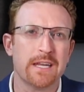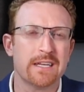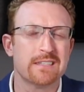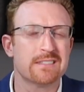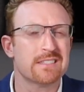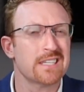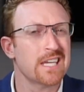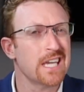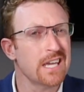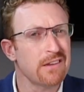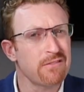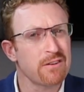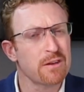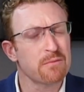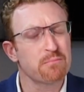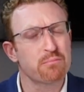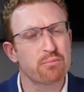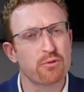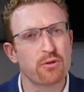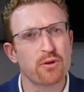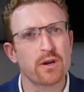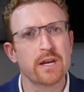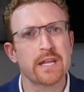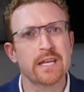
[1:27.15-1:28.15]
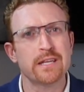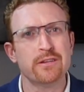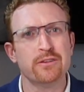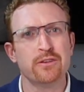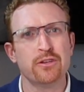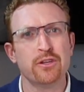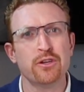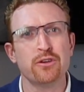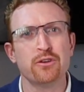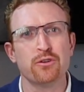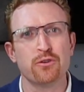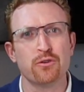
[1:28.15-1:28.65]
It's even pretty
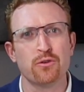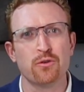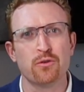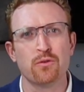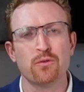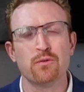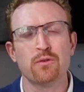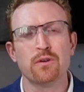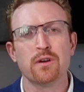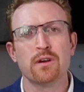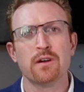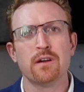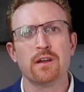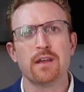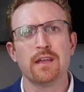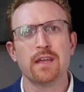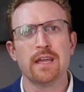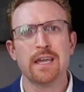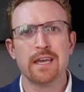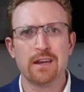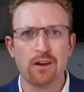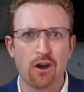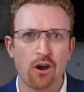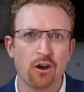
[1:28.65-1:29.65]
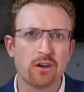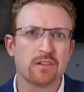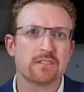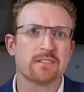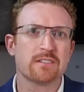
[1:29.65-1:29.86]
new in our